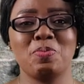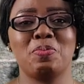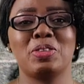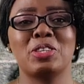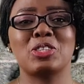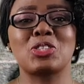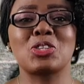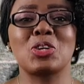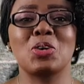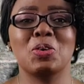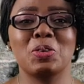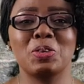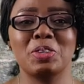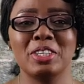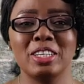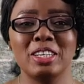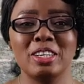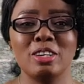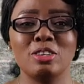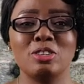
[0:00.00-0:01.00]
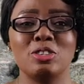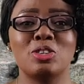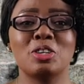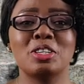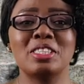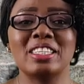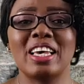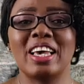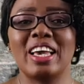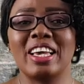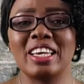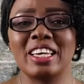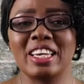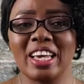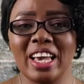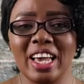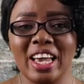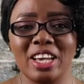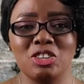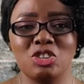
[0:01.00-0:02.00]
So, don't
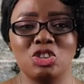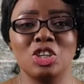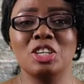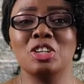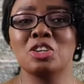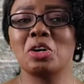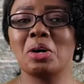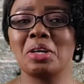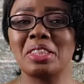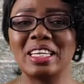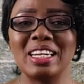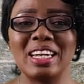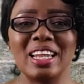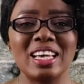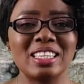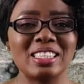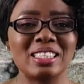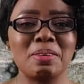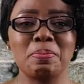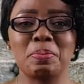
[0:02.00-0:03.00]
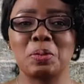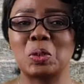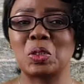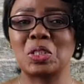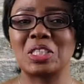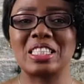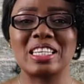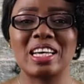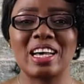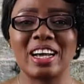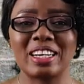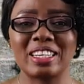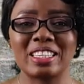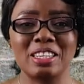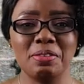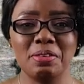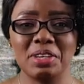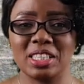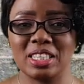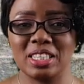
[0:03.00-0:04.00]
engage in other less important
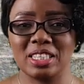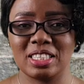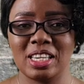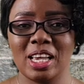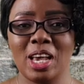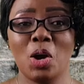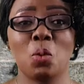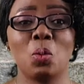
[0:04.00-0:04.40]
activities